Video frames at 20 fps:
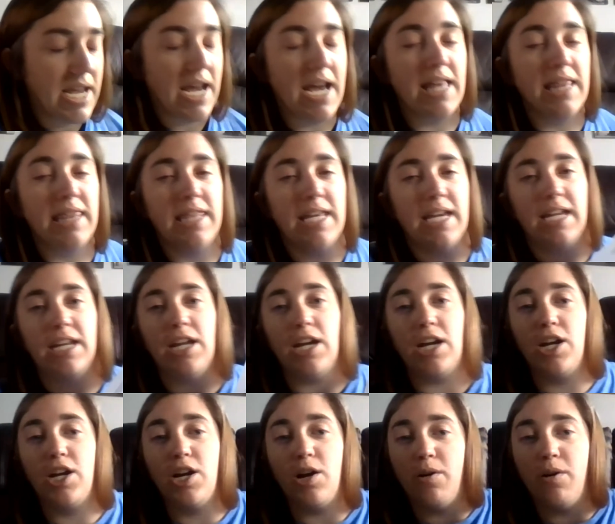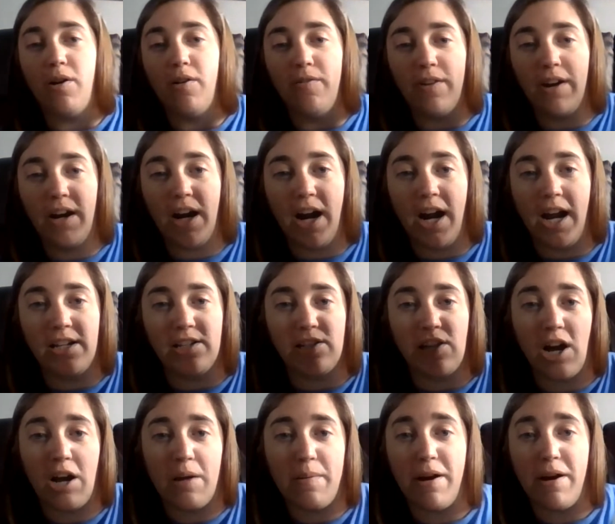and then go over and
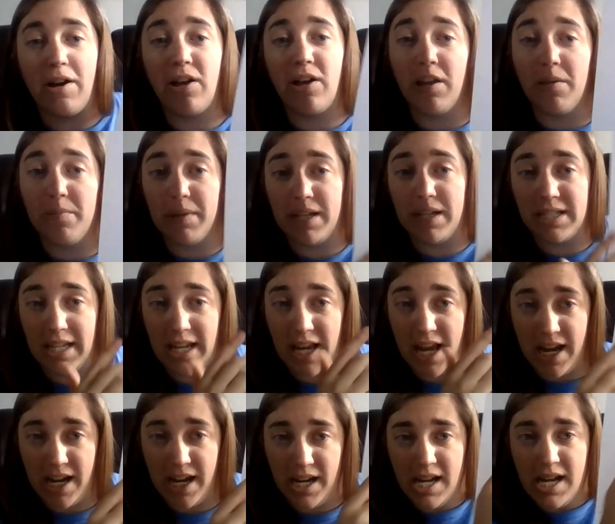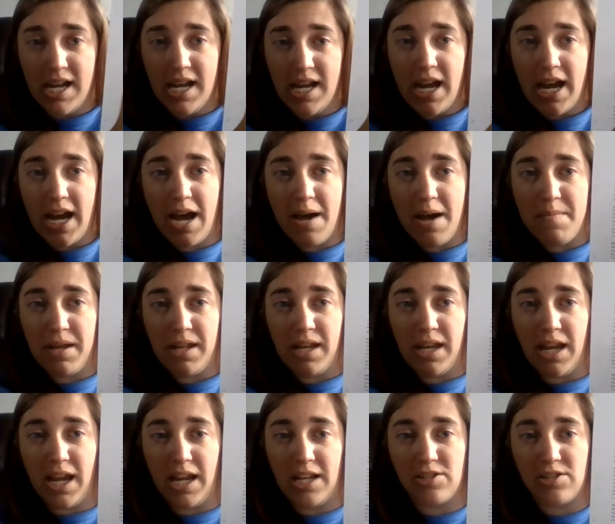talk about Columbia today, and
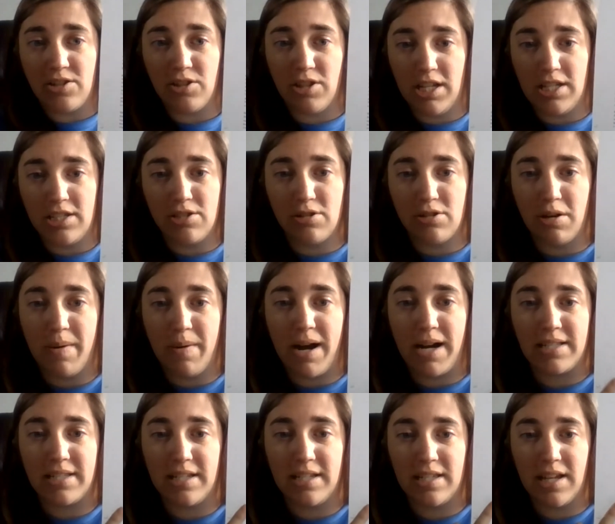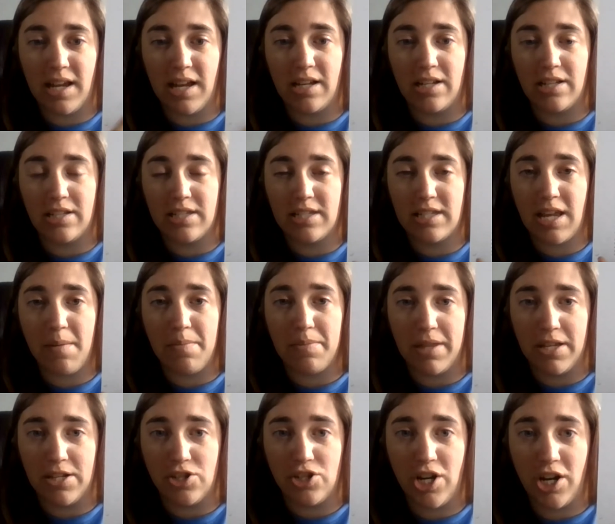answer these three boxes and skip
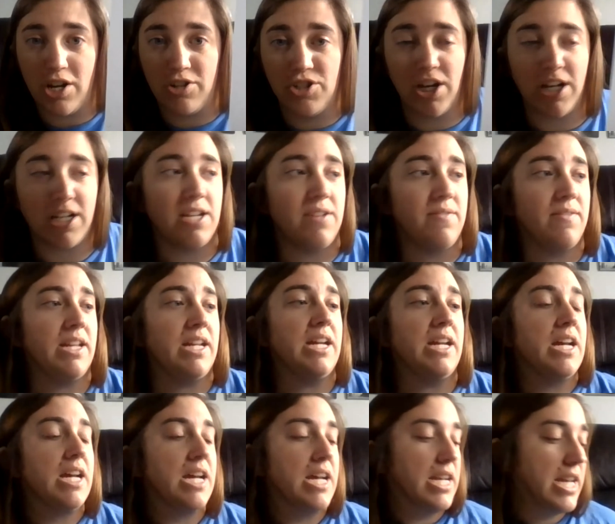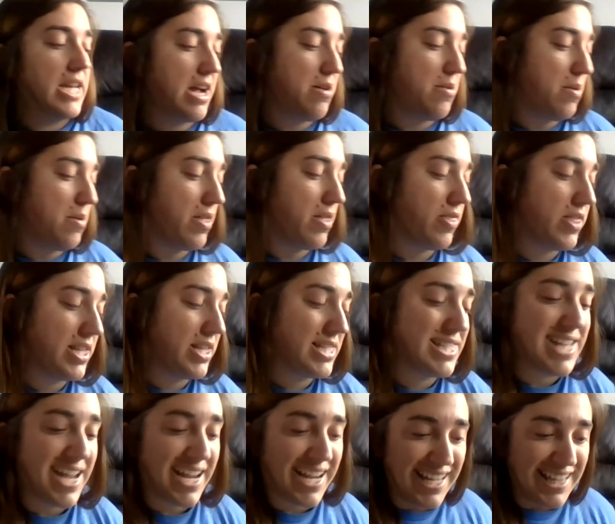this challenge activity. Now, the
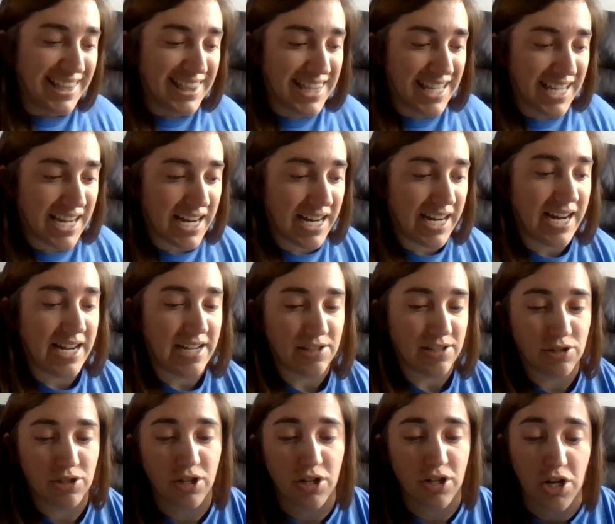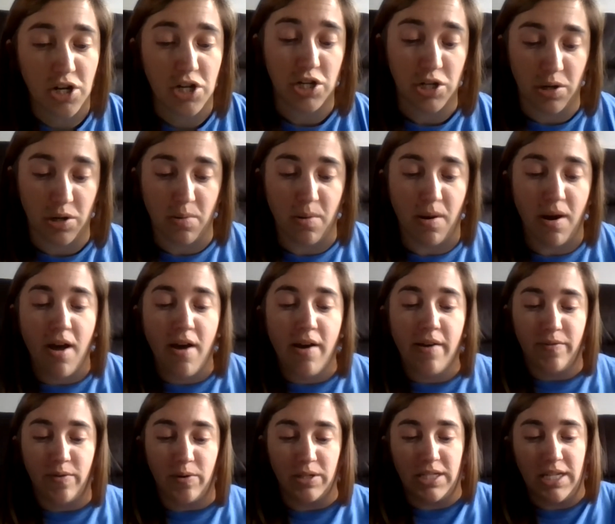second thing I asked you to do
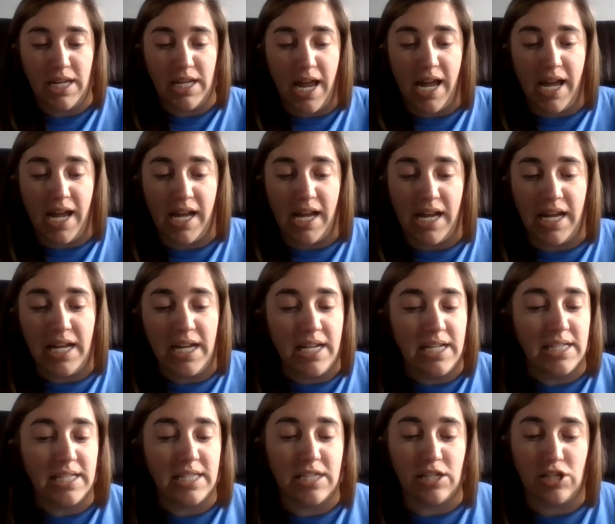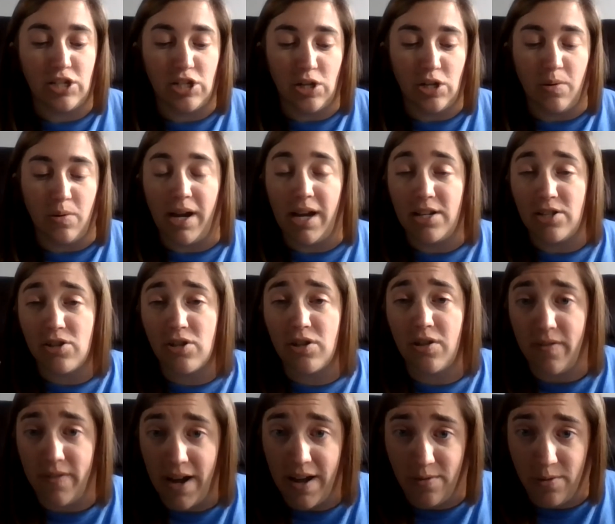for today is to answer the
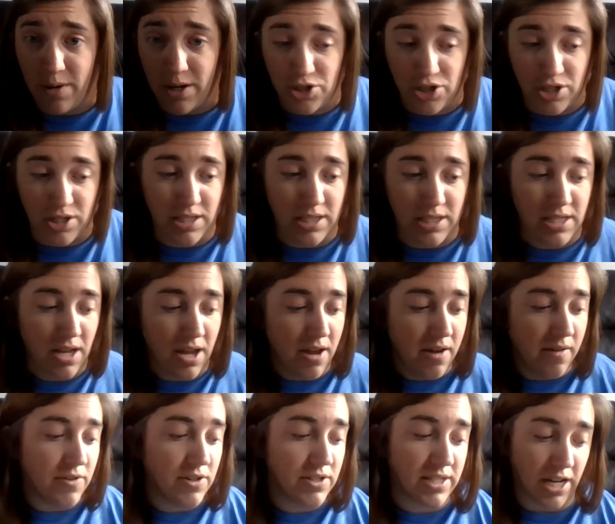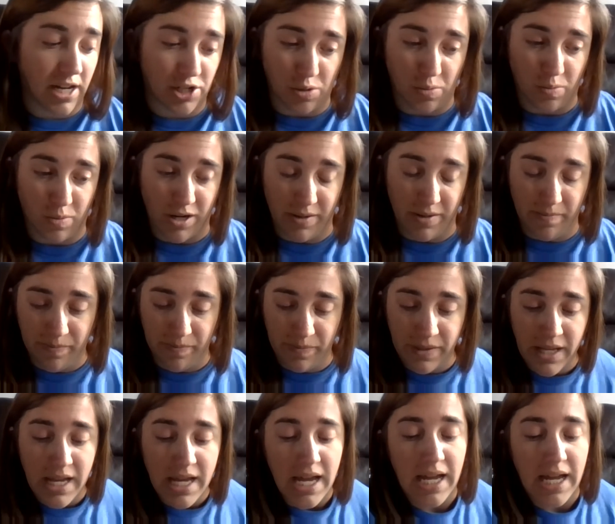5 questions for Section 1
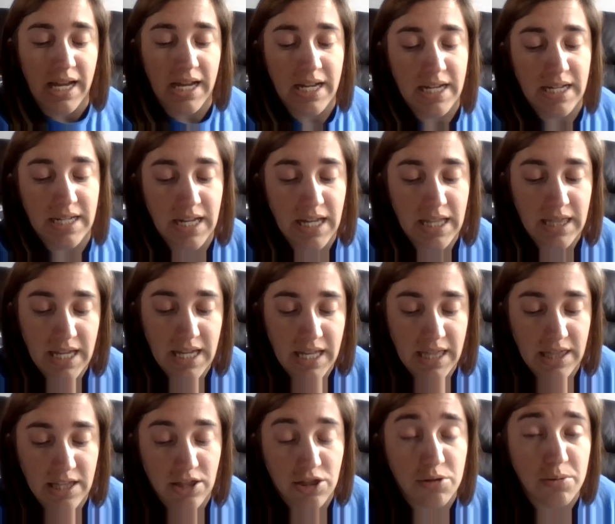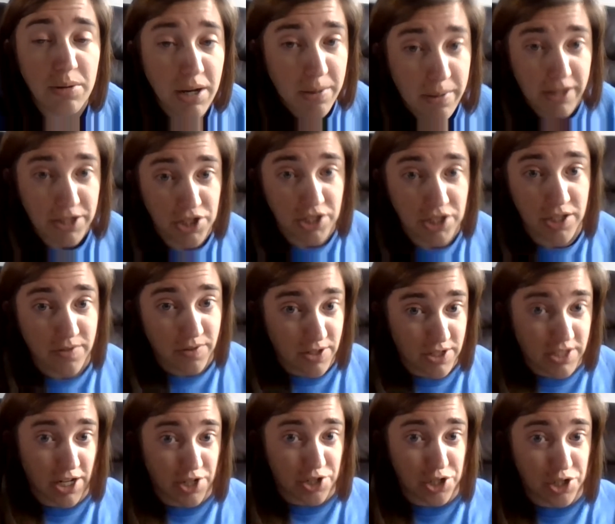and then the 3 questions for
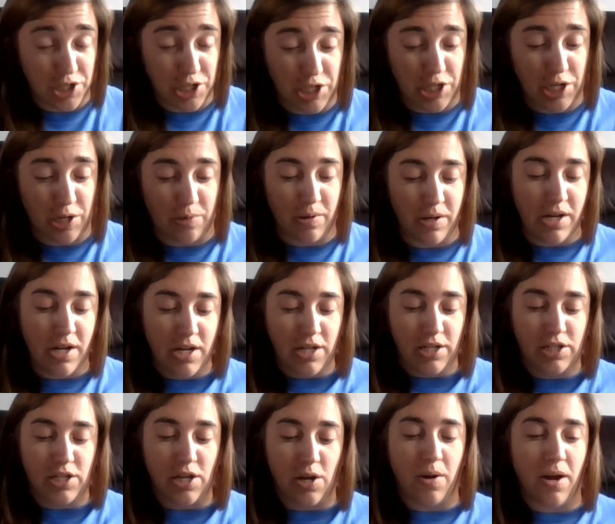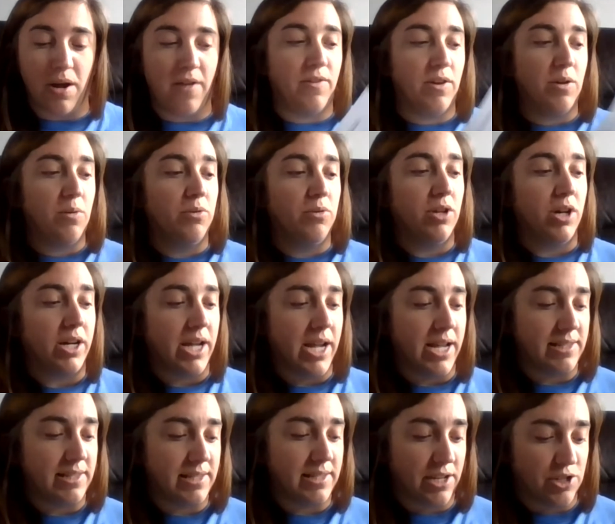Section 2. So if you look
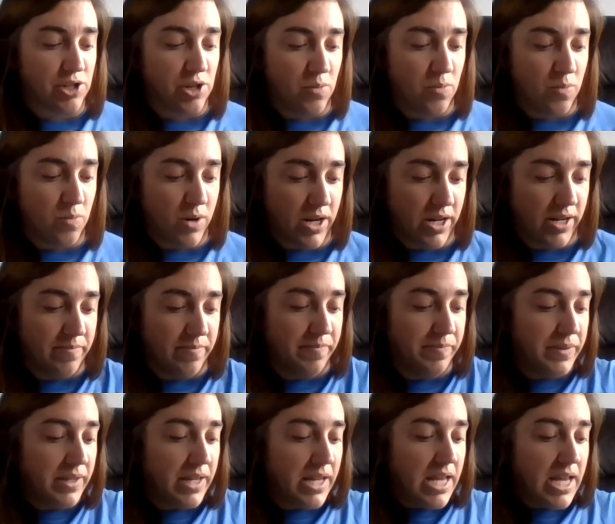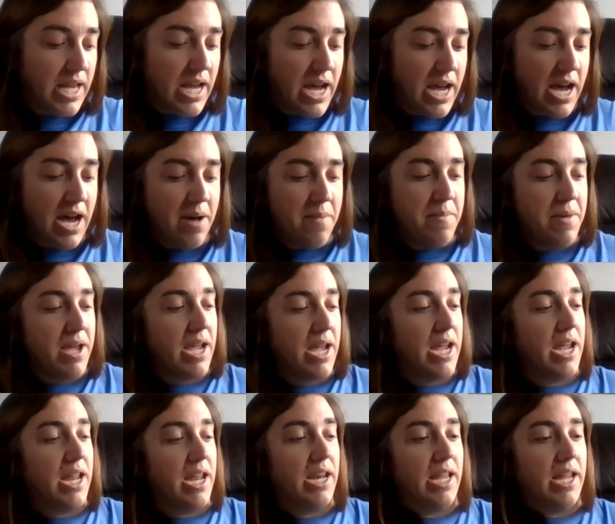at Section 1,
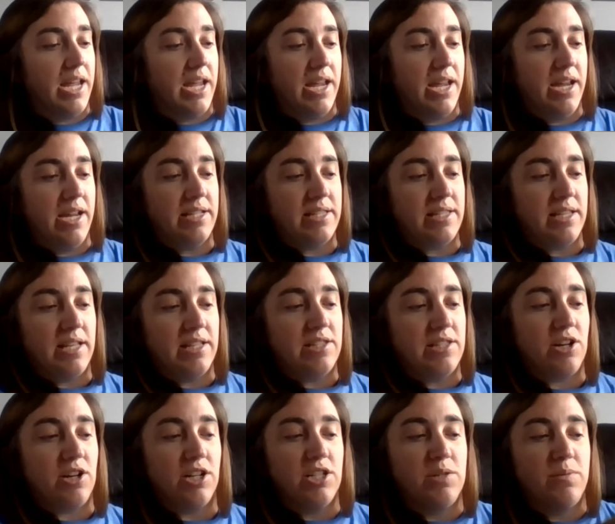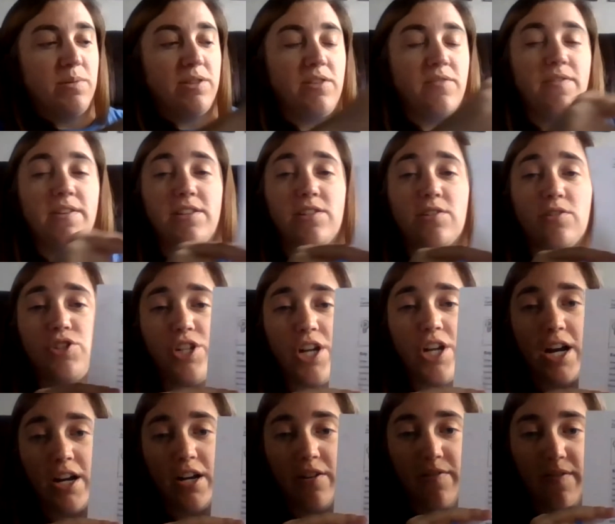it starts with the physical
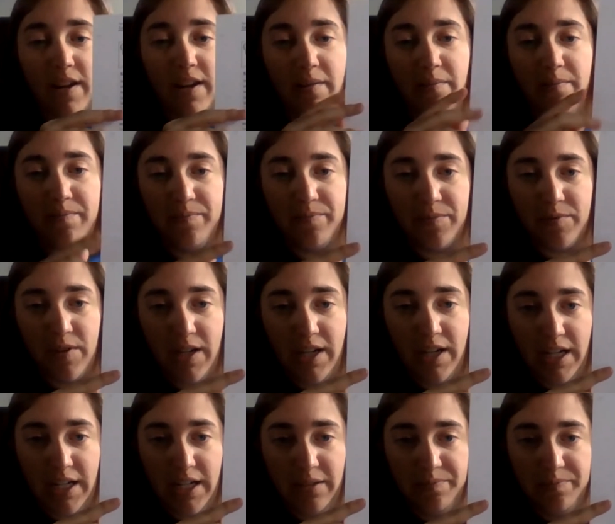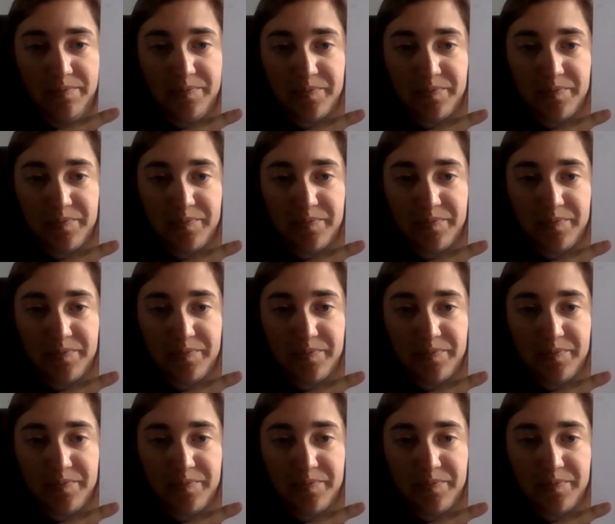geography right here,